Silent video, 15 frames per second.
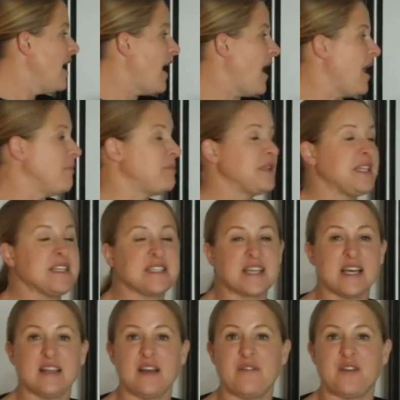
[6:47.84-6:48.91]
But this
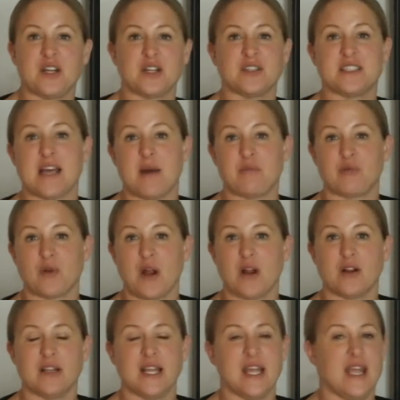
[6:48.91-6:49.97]
can live here
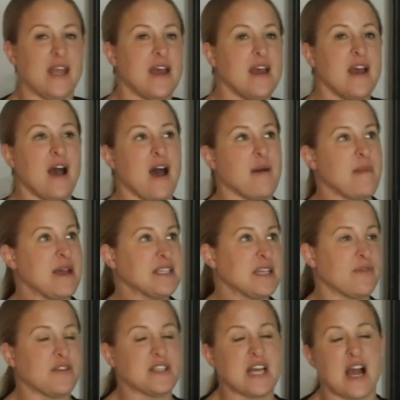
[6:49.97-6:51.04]
temporarily. As
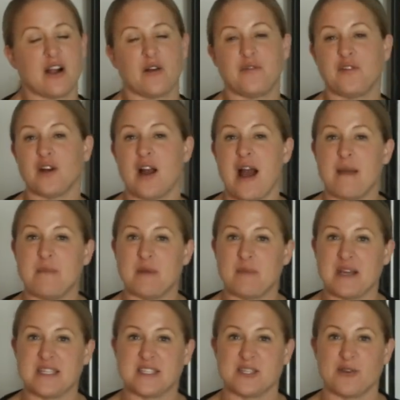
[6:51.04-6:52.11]
a photographer, I'm in
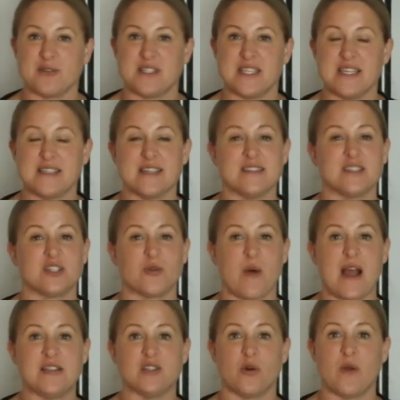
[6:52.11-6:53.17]
my slow season, so
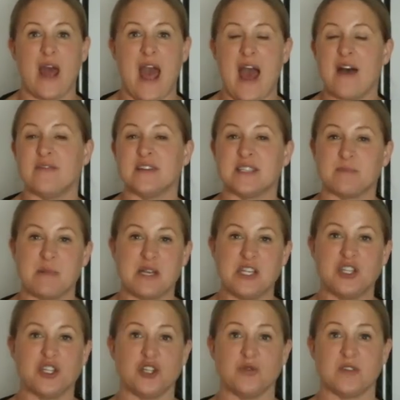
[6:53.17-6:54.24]
I don't have as many
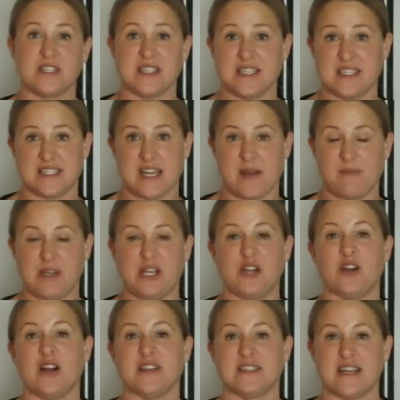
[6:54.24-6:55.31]
shoots this time of
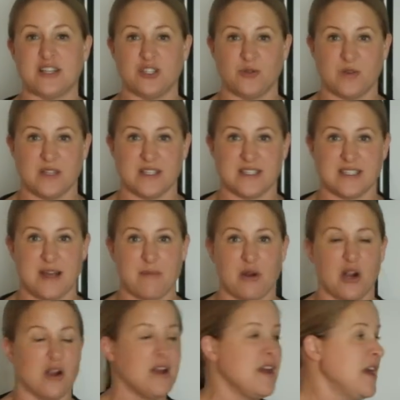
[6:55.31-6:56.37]
year as I do in the
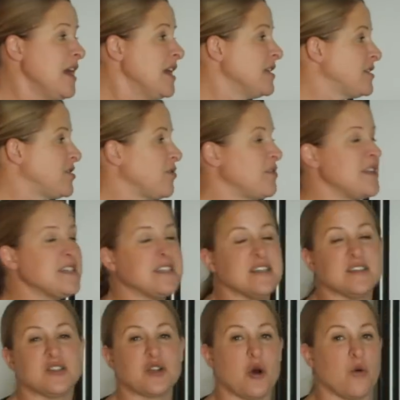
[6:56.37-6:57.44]
summer. So this
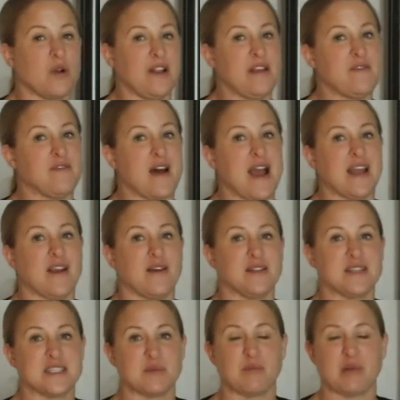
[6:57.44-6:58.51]
is totally fine on
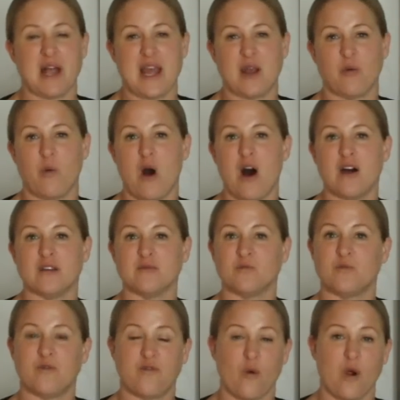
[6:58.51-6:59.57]
this blank wall
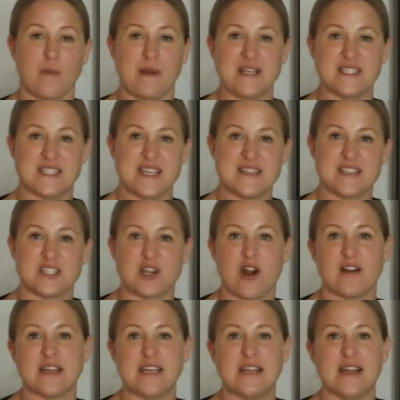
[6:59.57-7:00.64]
for my seed starting.
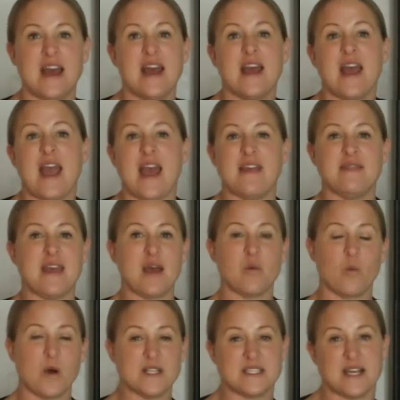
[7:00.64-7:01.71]
And then
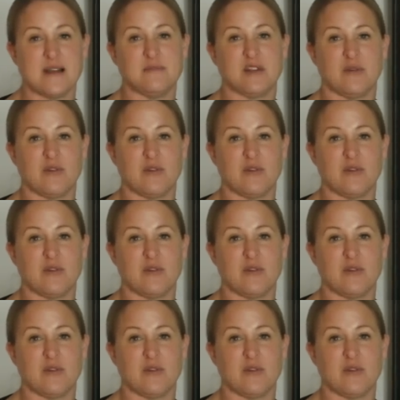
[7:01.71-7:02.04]
once I'm done